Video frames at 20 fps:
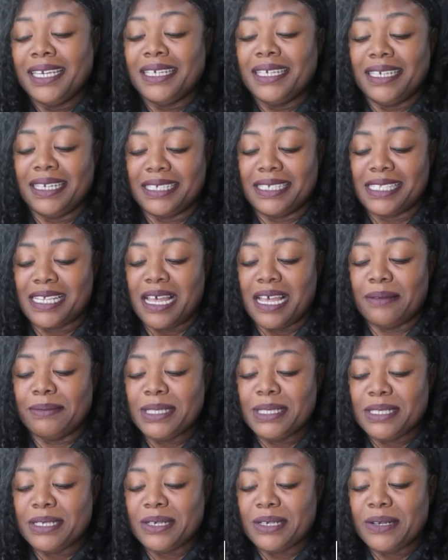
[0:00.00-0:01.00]
Next
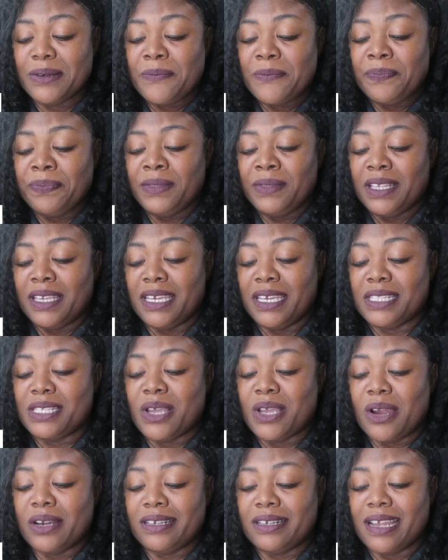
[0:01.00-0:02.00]
commenter.
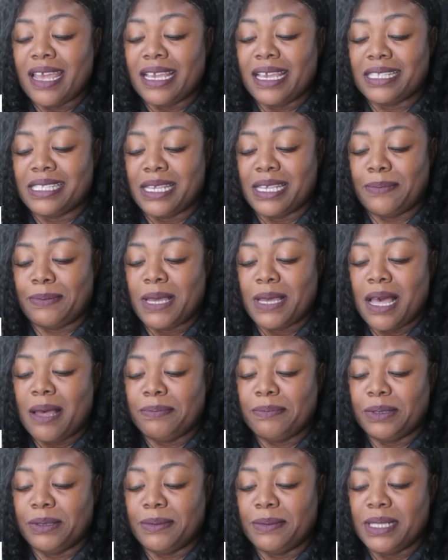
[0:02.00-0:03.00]
It's hard to accept
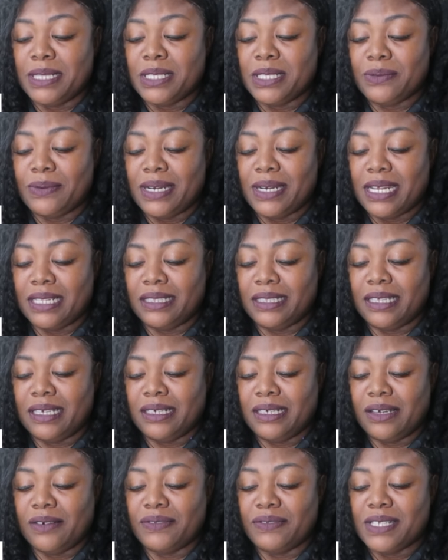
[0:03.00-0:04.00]
compliments when I
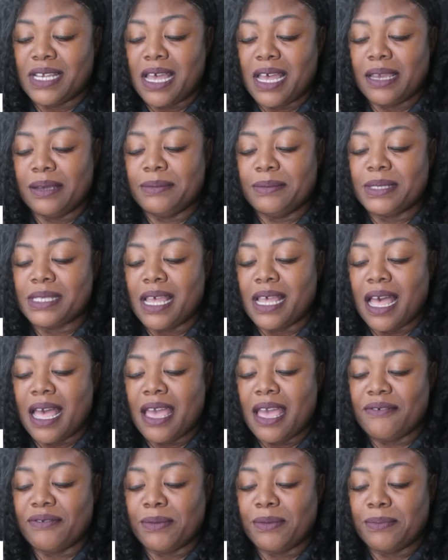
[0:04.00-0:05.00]
think of times.
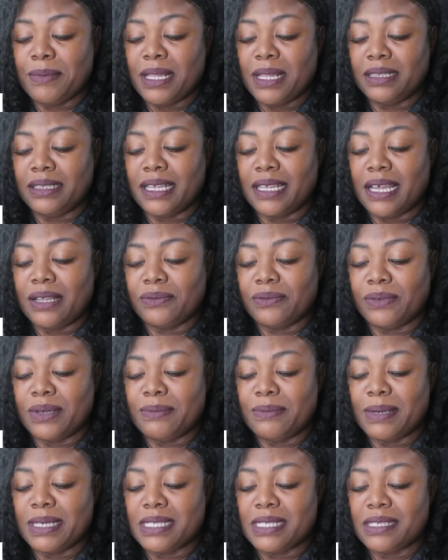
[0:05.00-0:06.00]
I have a meltdown
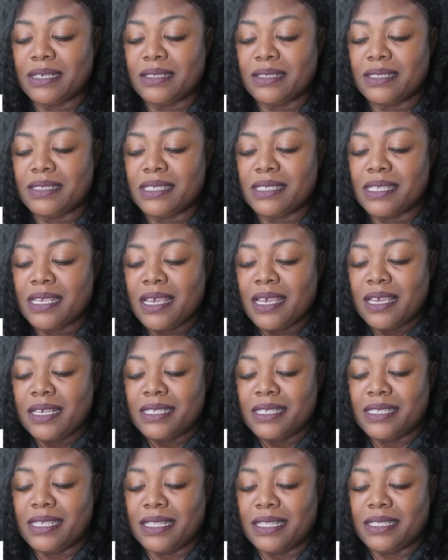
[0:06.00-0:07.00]
when my son's
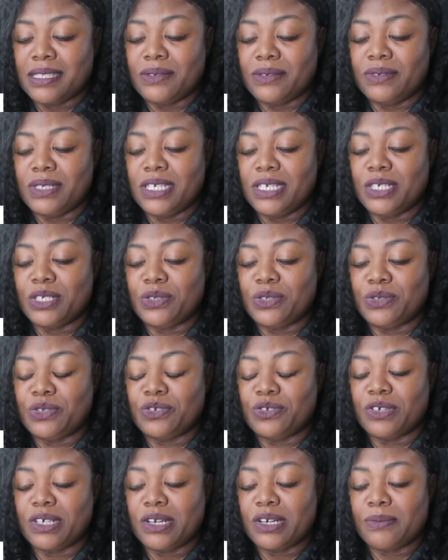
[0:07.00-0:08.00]
sensory
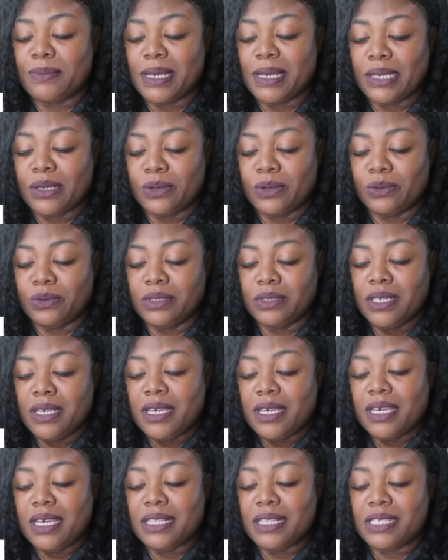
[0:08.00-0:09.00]
issues trigger my own.
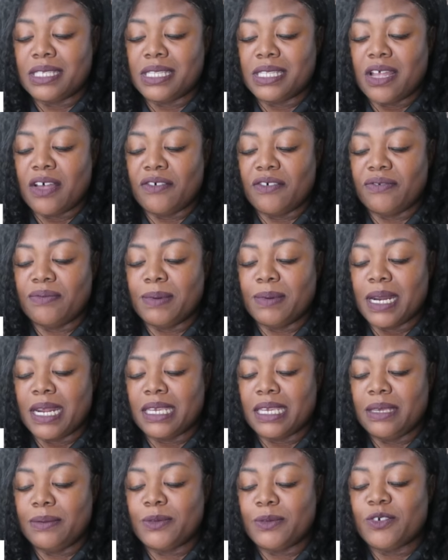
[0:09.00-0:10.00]
It's tough, but
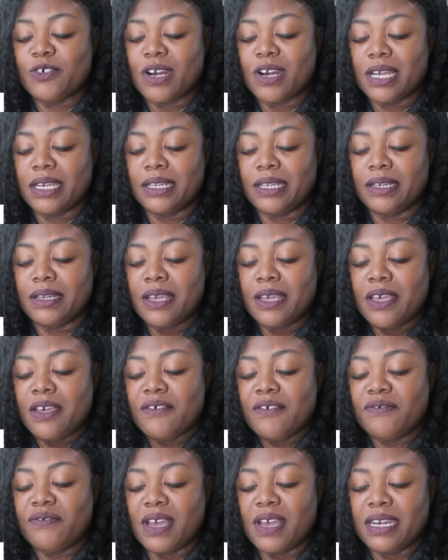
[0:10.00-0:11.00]
I keep trying.
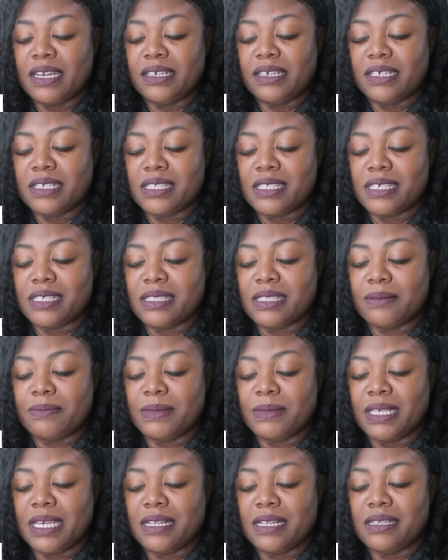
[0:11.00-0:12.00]
Fighting the
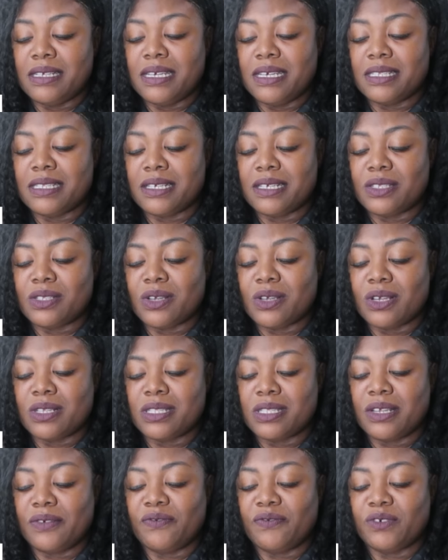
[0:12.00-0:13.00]
system daily is
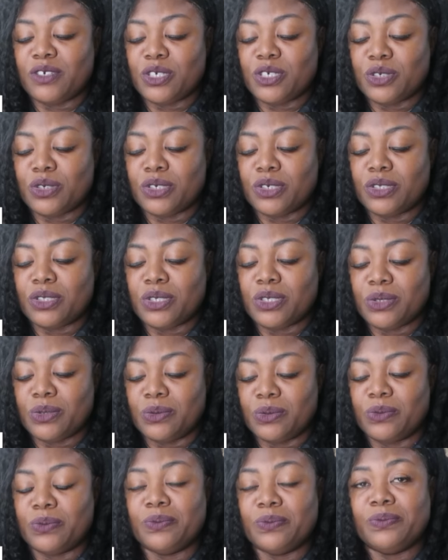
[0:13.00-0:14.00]
exhausting for sure,
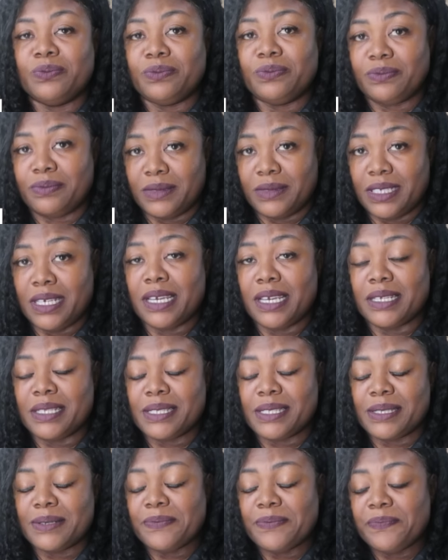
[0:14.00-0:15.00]
too.
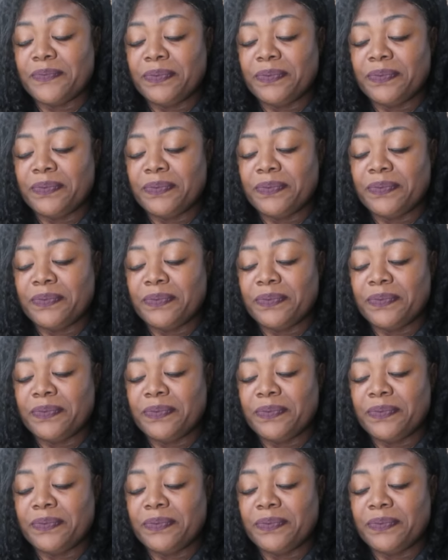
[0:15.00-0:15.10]
Yes.